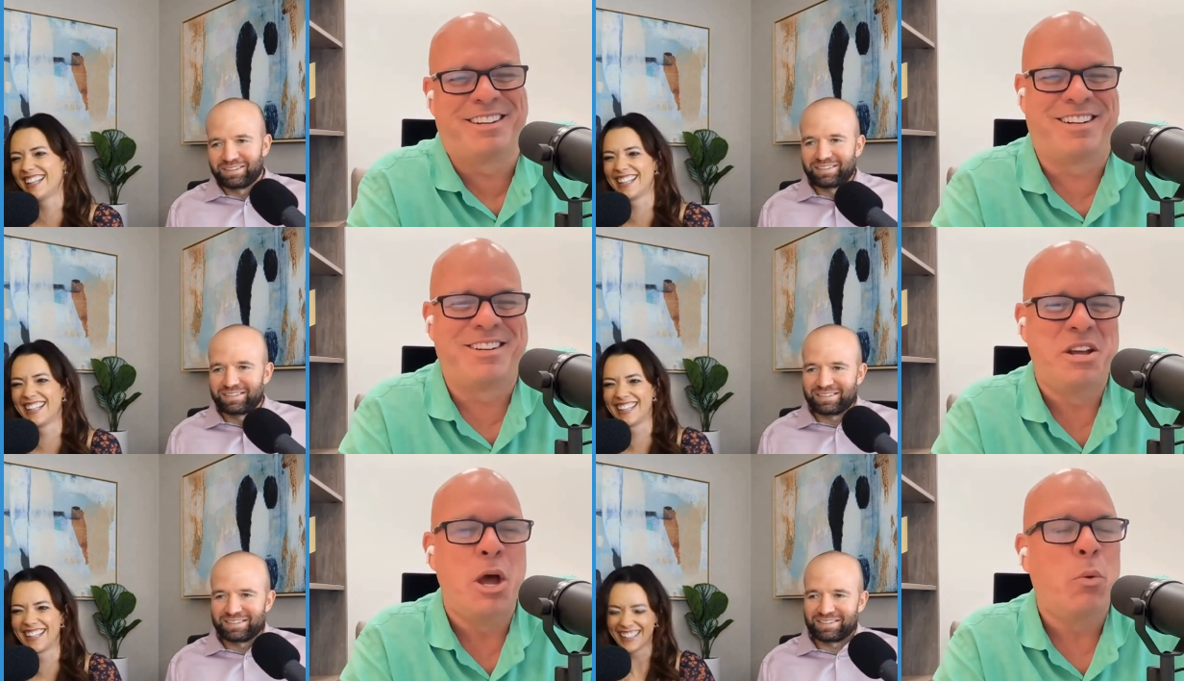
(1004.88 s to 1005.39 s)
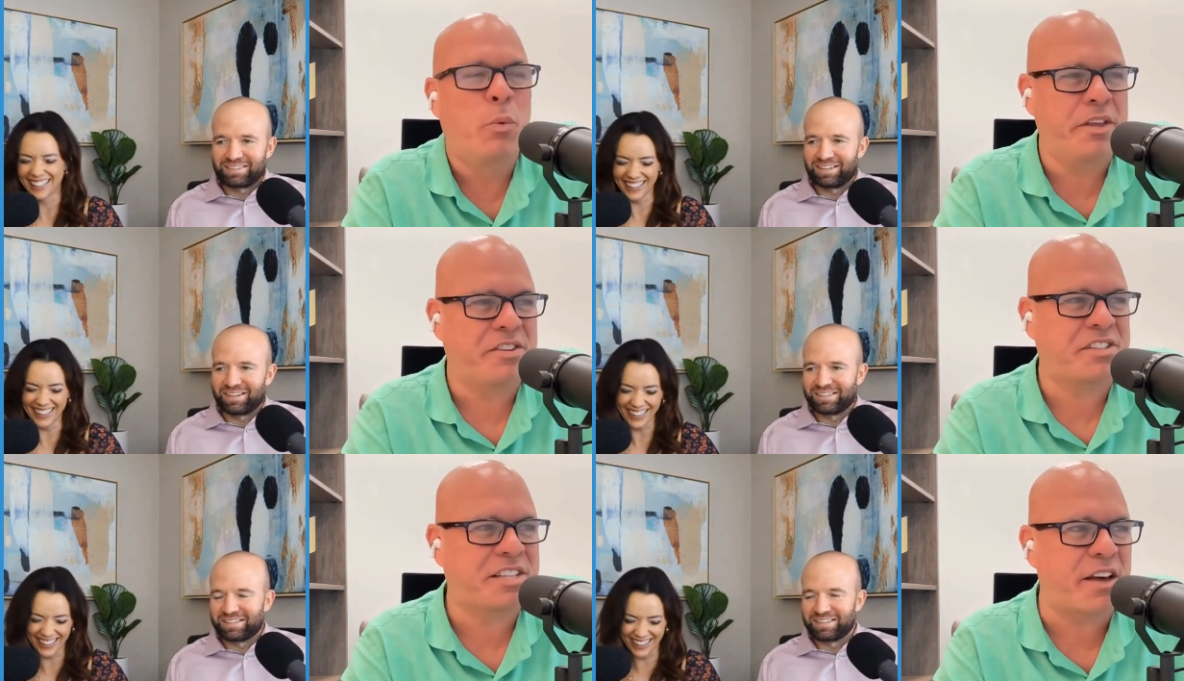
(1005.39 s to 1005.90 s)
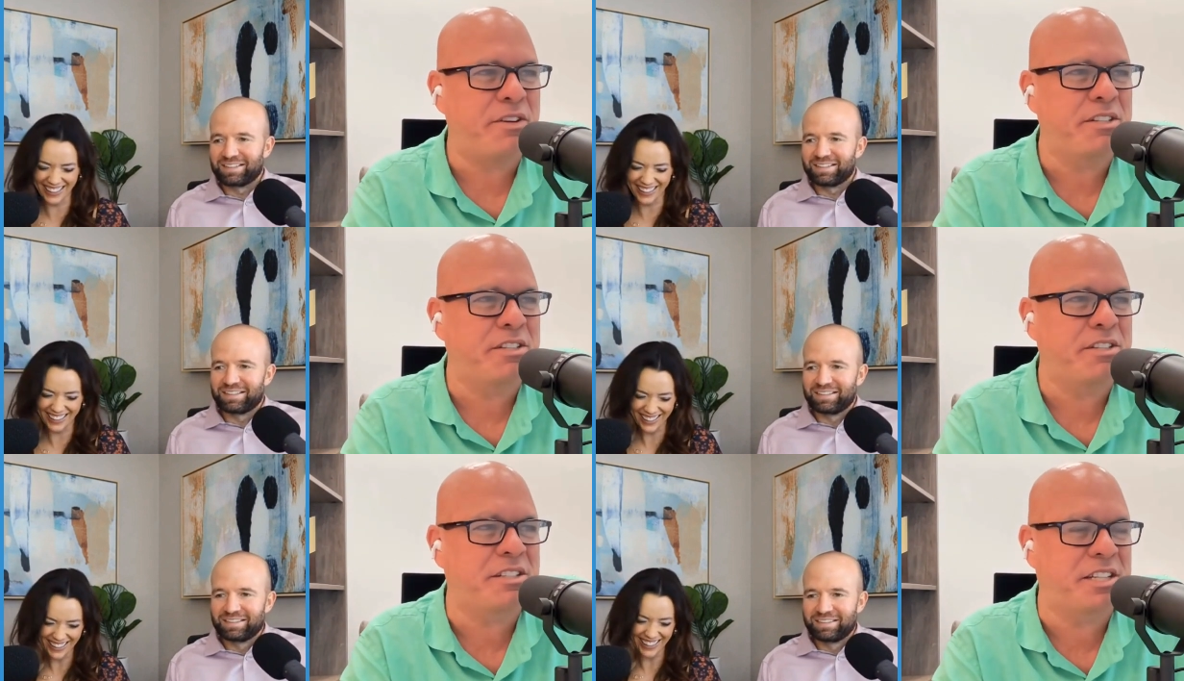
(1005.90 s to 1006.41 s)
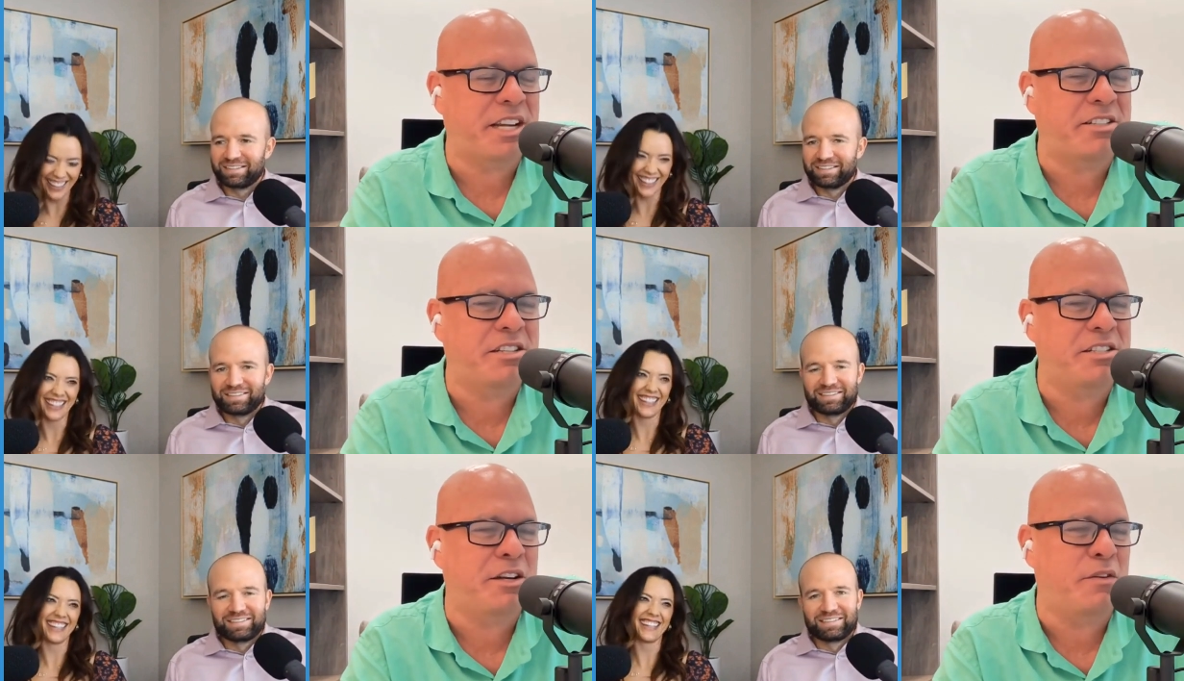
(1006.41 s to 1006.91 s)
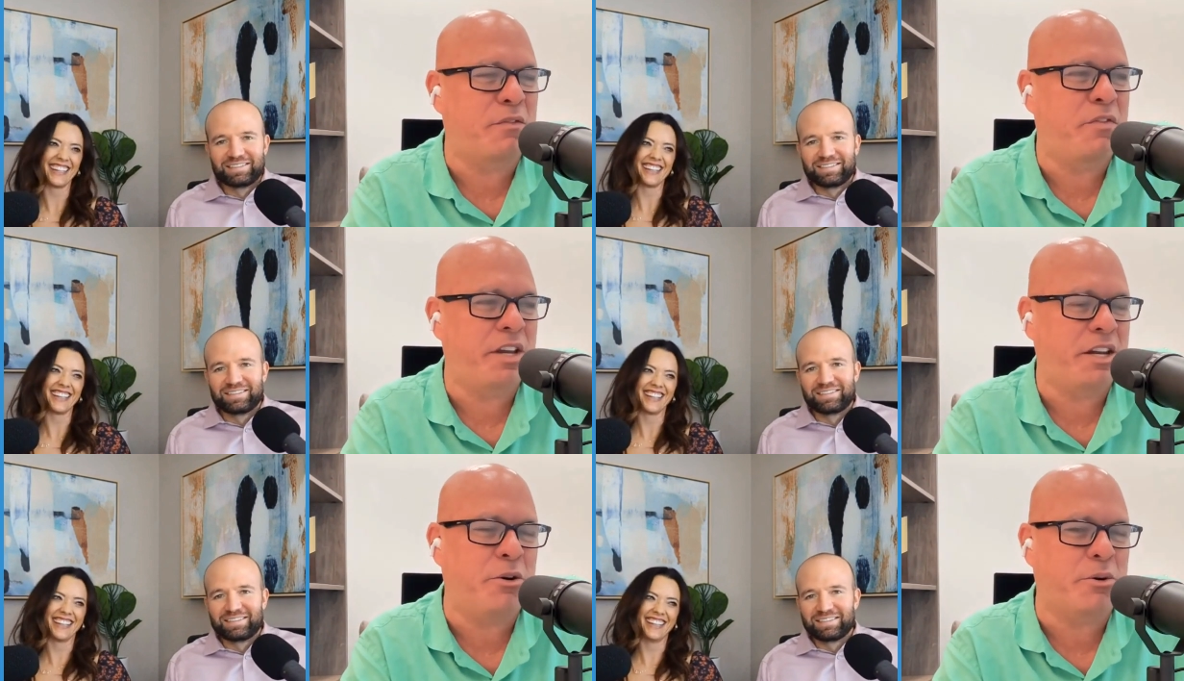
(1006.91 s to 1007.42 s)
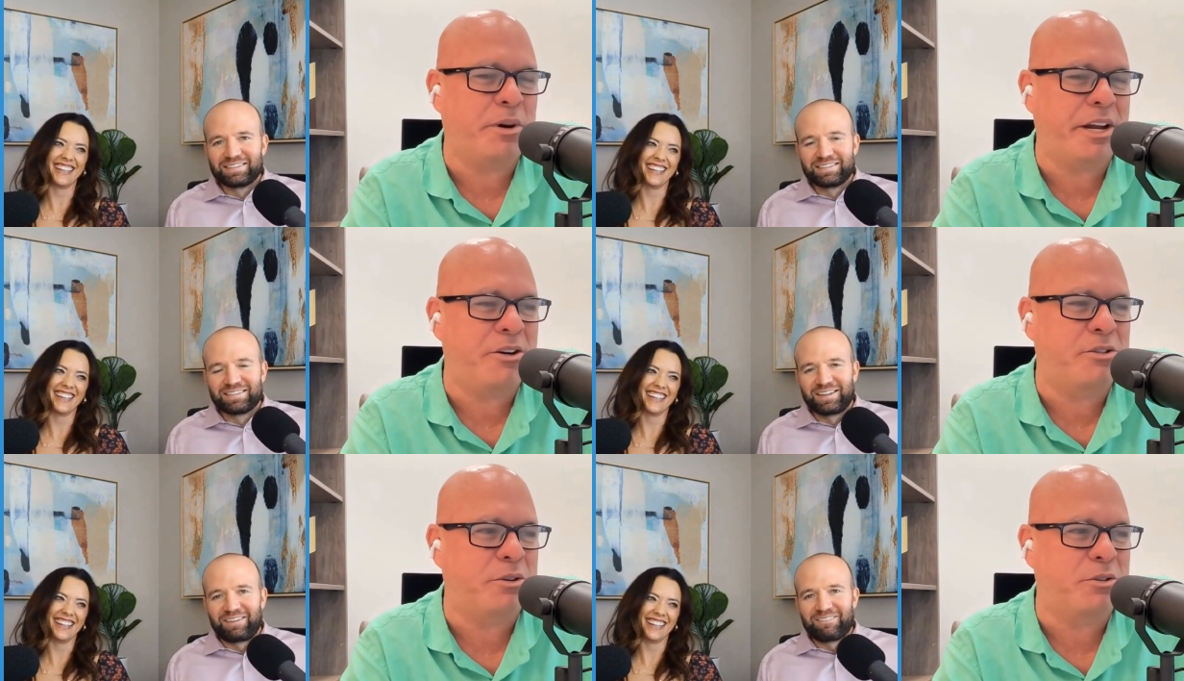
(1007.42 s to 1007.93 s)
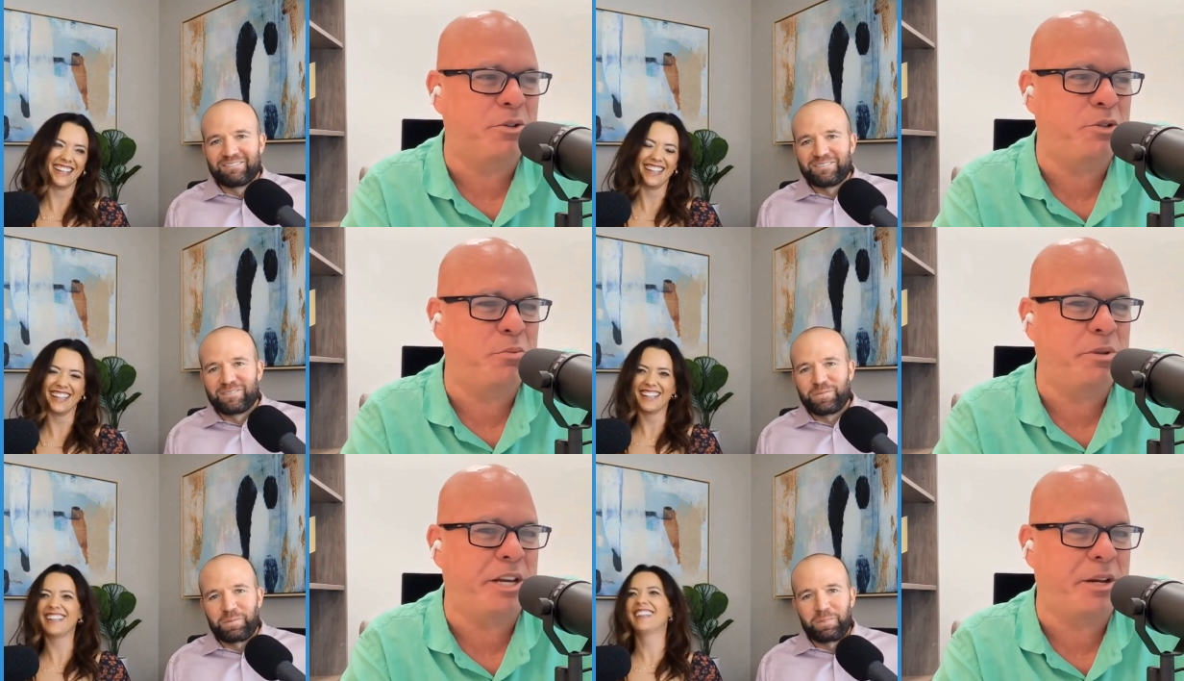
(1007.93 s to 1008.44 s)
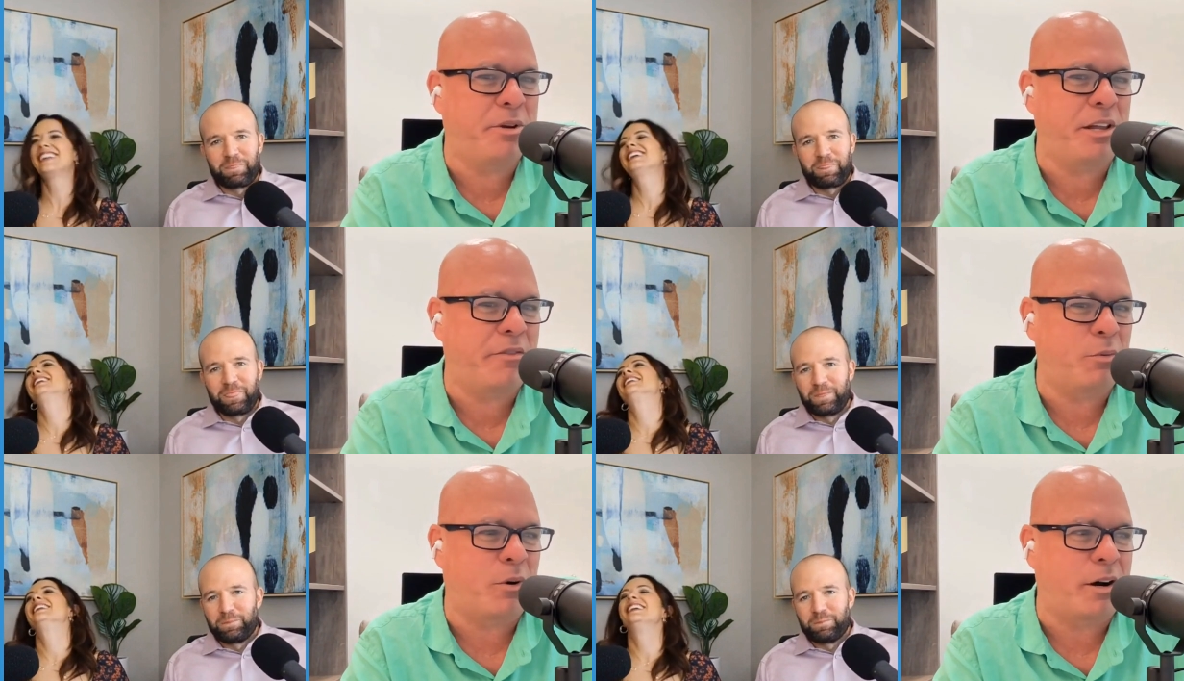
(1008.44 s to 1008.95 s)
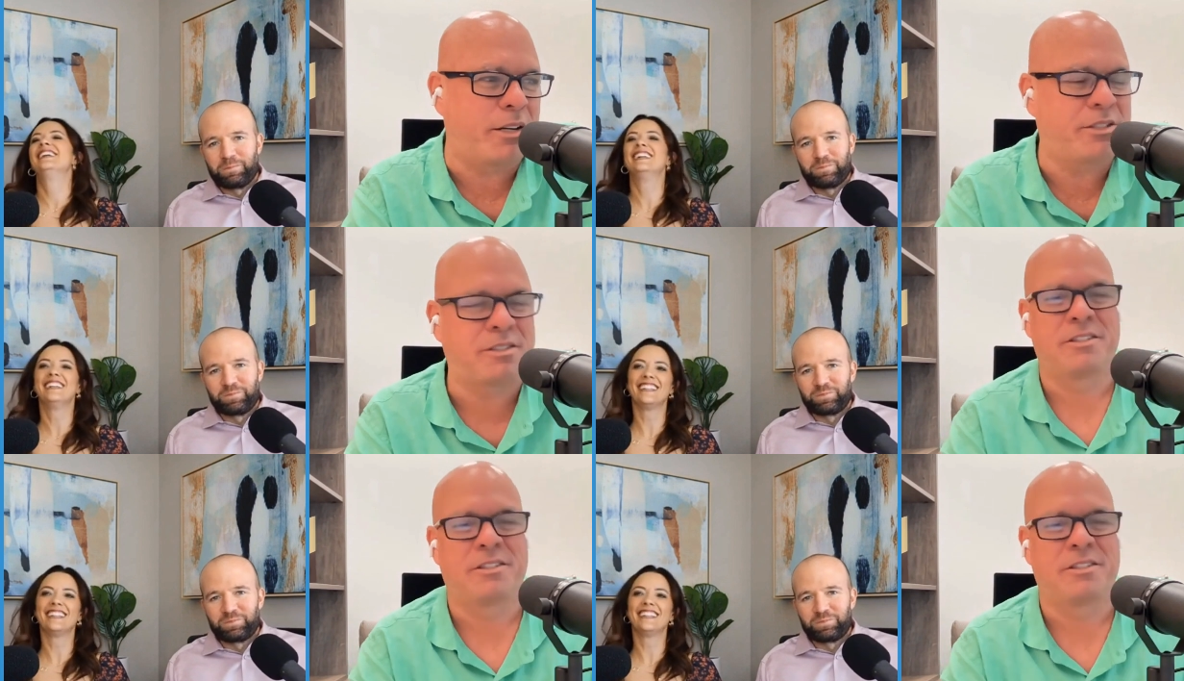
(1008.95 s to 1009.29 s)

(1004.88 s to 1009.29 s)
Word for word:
Speaker 1: this is with seven suggestions of video creators on YouTube that he would love to watch.